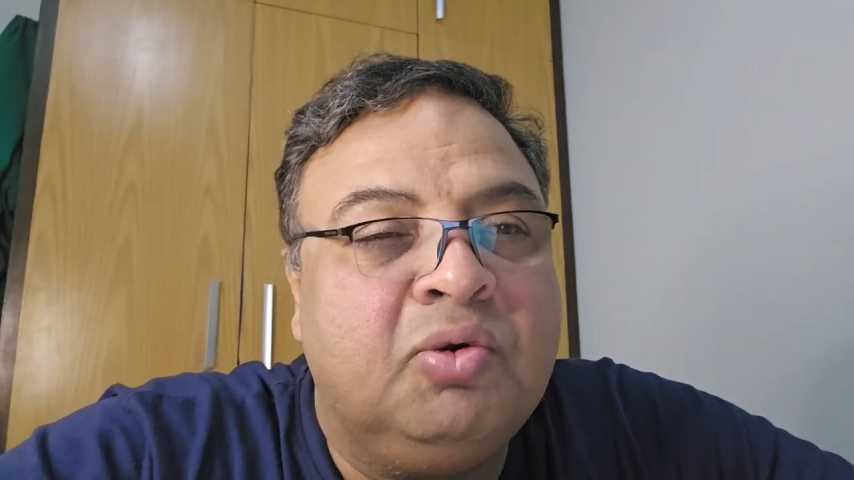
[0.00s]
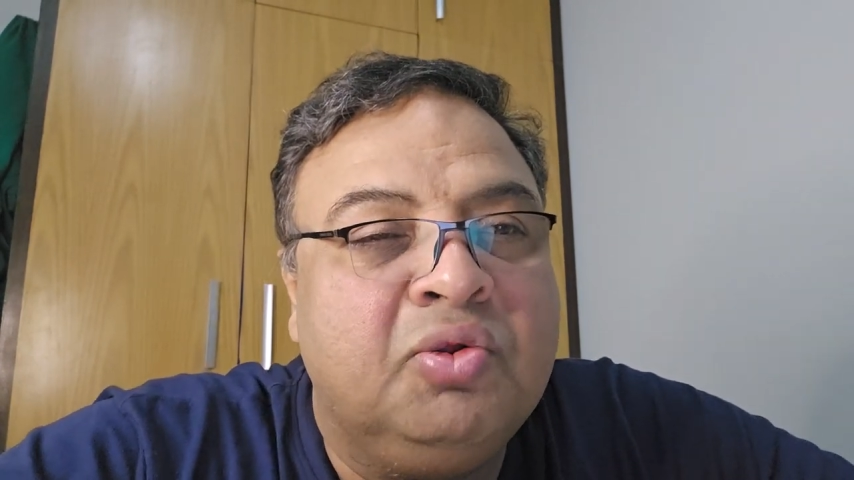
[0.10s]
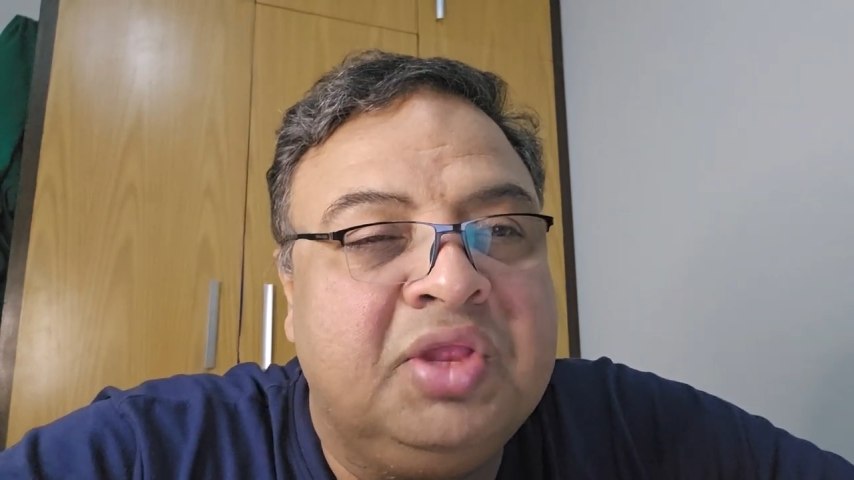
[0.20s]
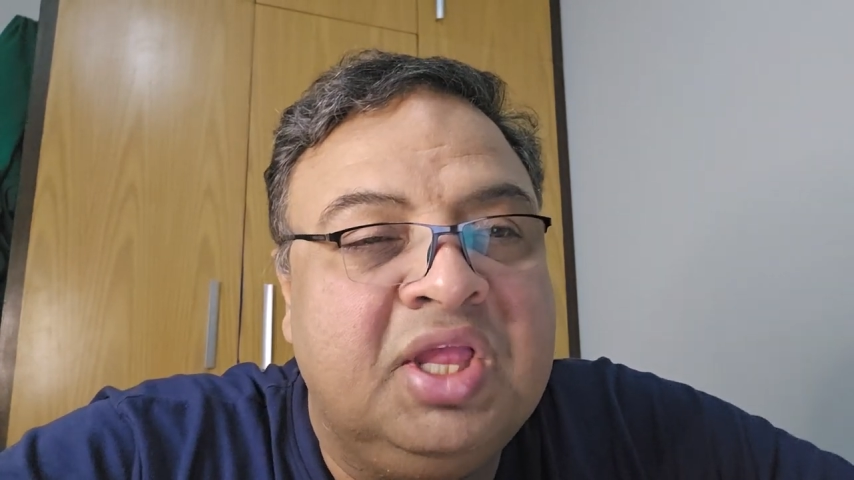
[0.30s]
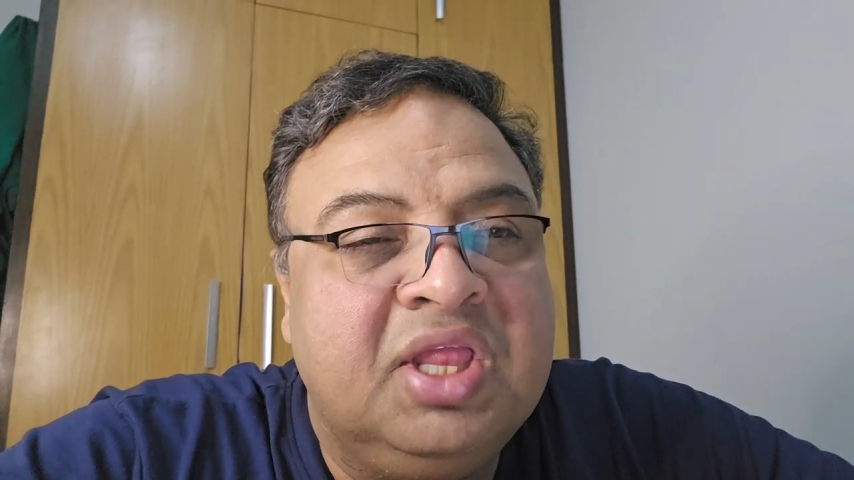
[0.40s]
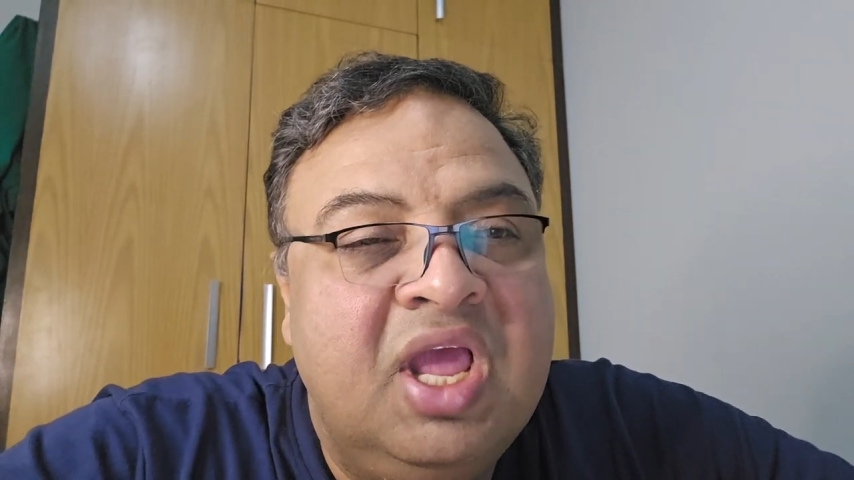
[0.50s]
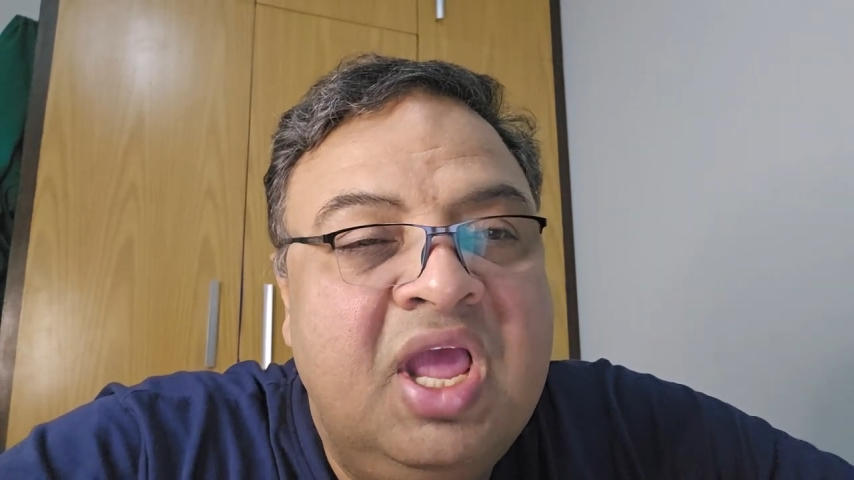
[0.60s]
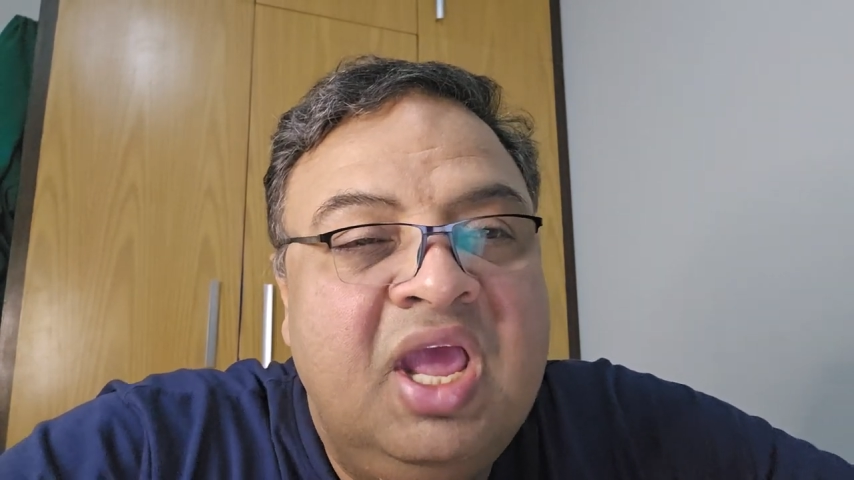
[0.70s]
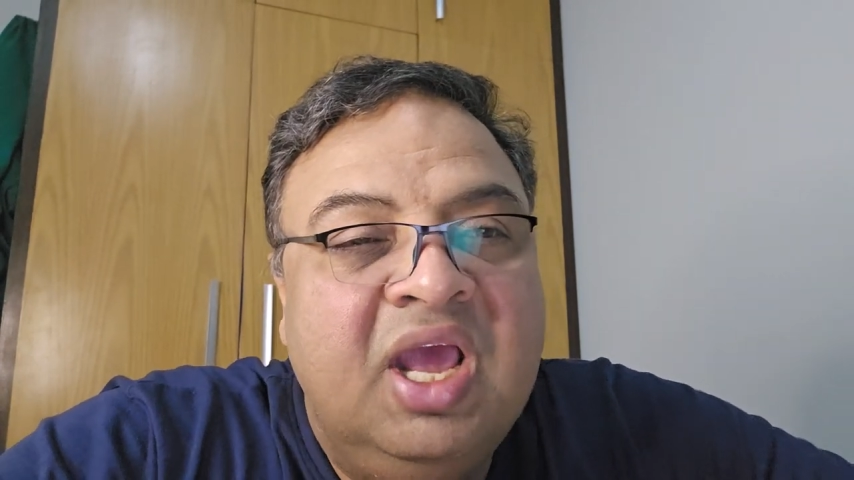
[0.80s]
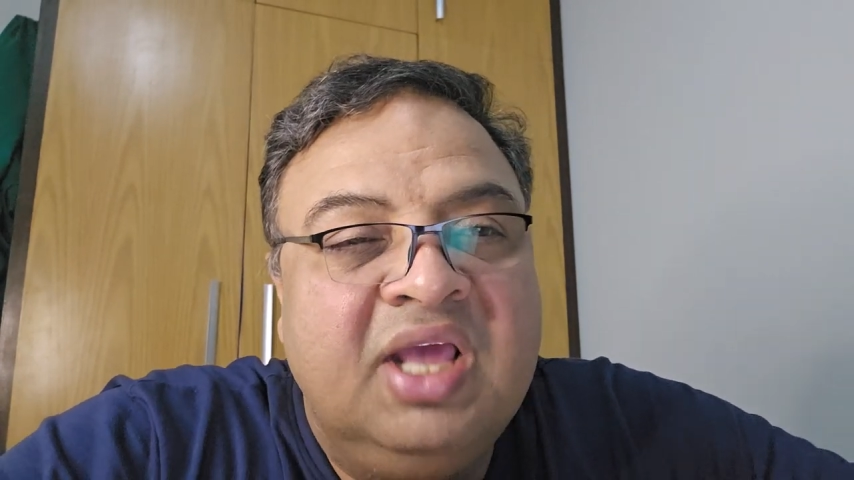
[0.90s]
process
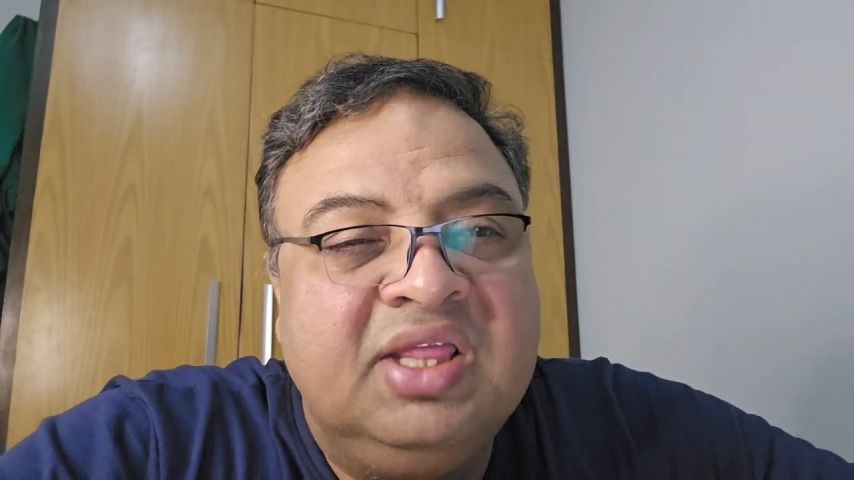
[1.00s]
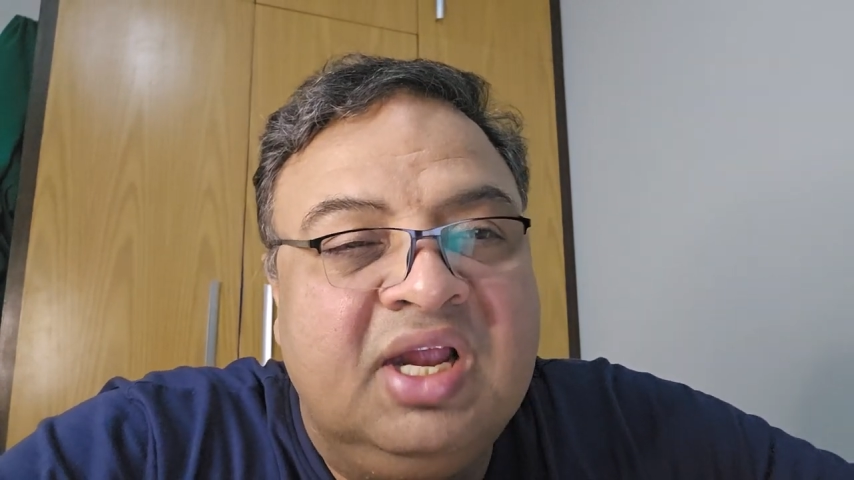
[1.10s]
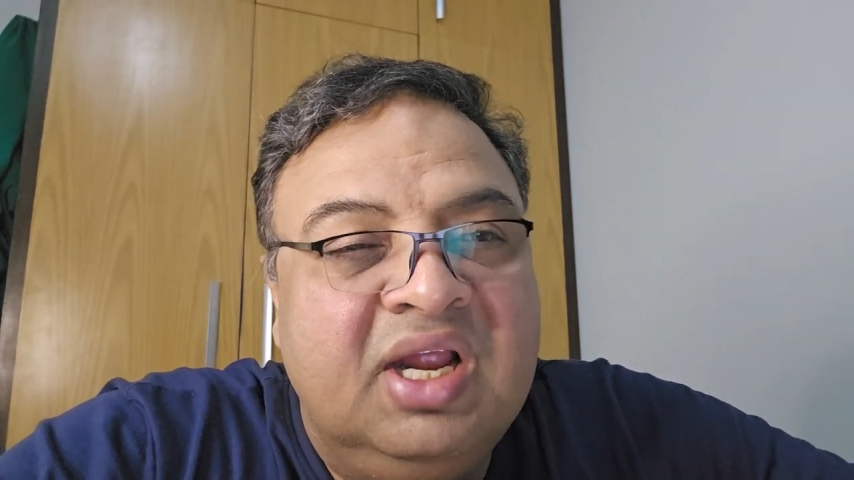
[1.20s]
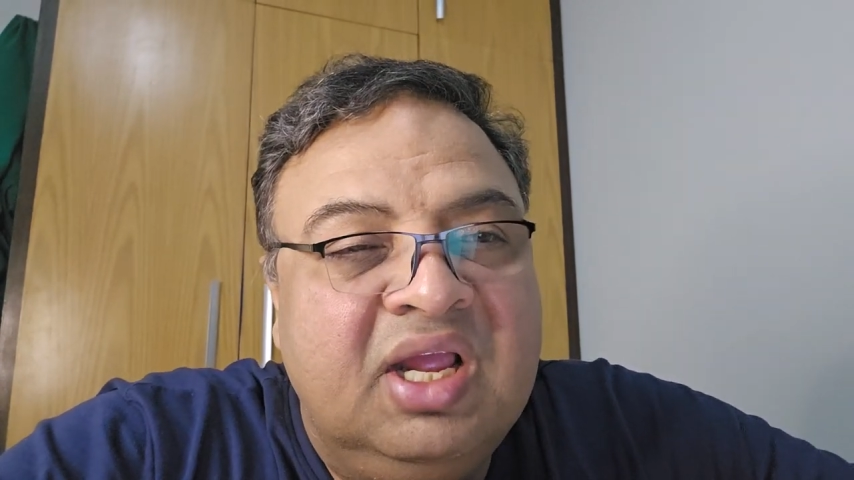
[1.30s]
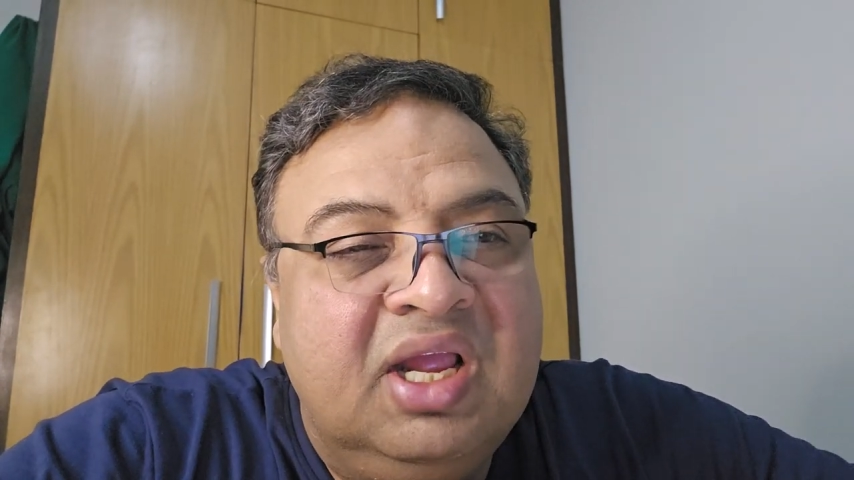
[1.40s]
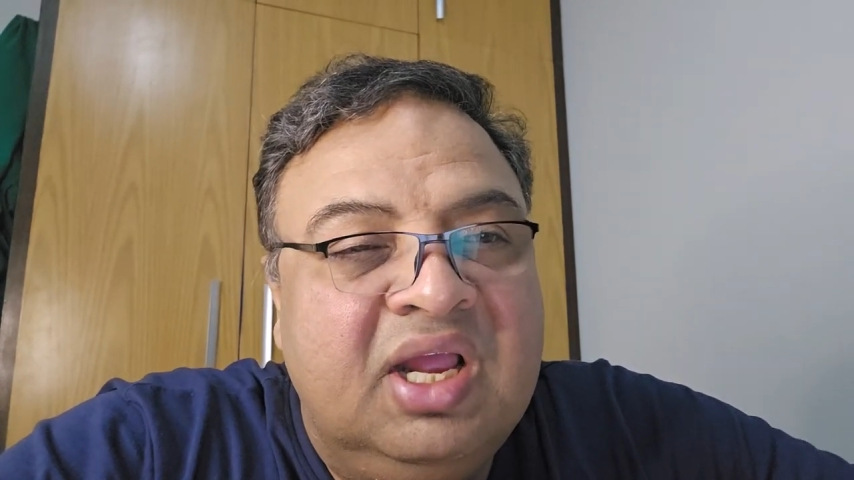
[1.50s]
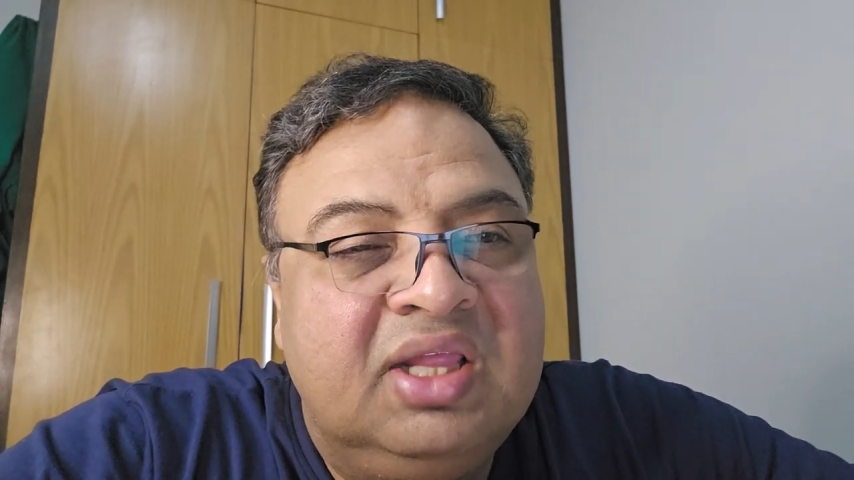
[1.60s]
and the,